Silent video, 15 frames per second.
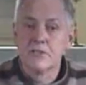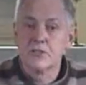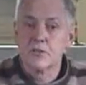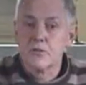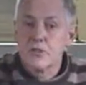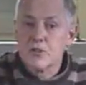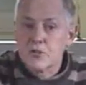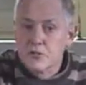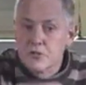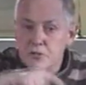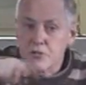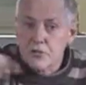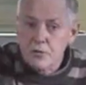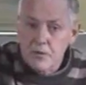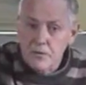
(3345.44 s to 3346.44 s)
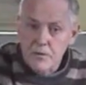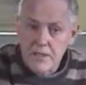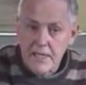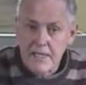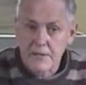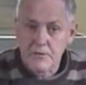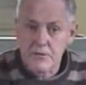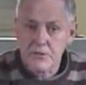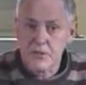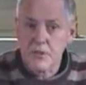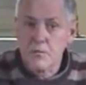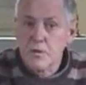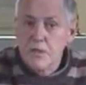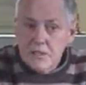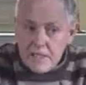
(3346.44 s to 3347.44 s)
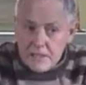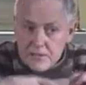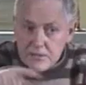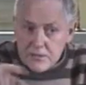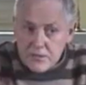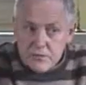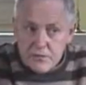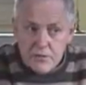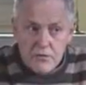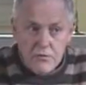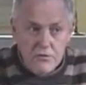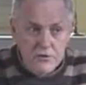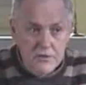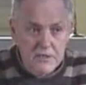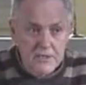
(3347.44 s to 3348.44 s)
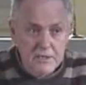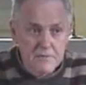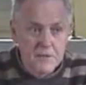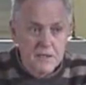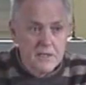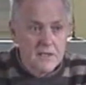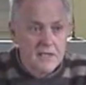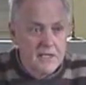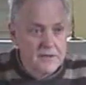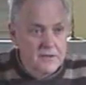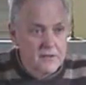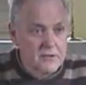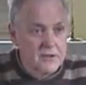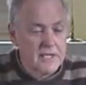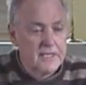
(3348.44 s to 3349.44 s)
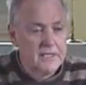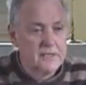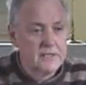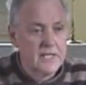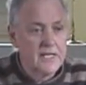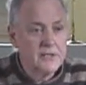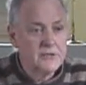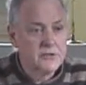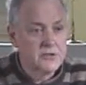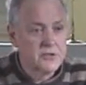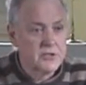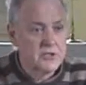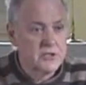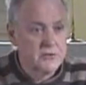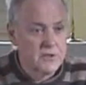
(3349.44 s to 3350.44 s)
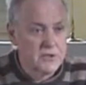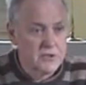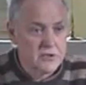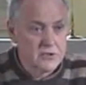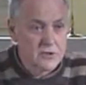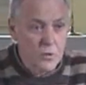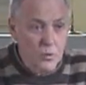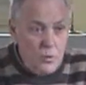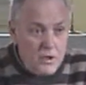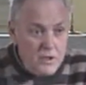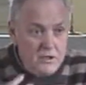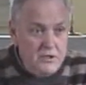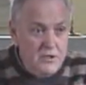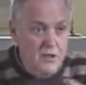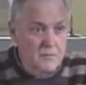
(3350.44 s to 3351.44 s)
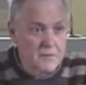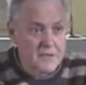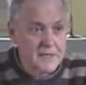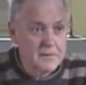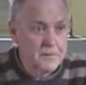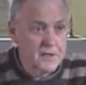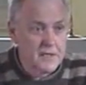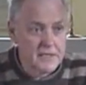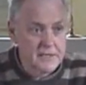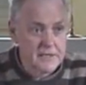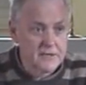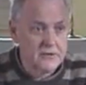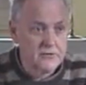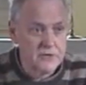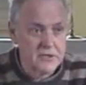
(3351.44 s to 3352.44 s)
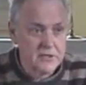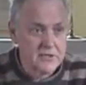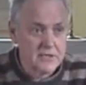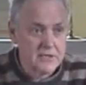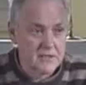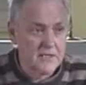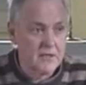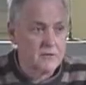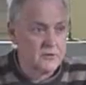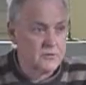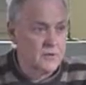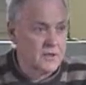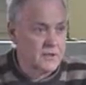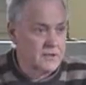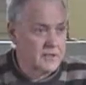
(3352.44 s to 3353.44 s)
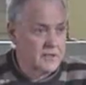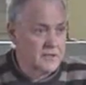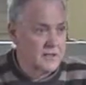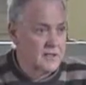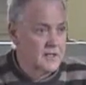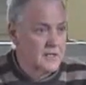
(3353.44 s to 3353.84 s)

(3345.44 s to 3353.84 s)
So you can do it with language, and we tend to do it all the time. And in dangerous situations, words are manipulated. Eugene said that was why the